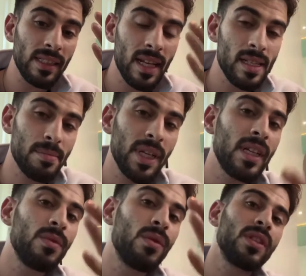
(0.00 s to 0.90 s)

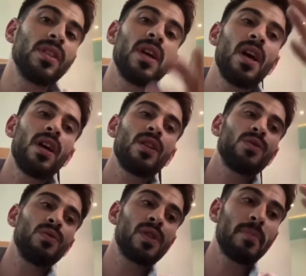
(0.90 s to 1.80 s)
desperately wanted
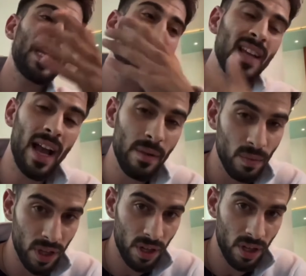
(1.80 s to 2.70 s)
to spend
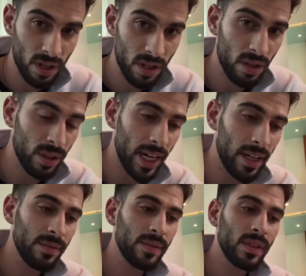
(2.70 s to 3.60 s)
time with her, okay?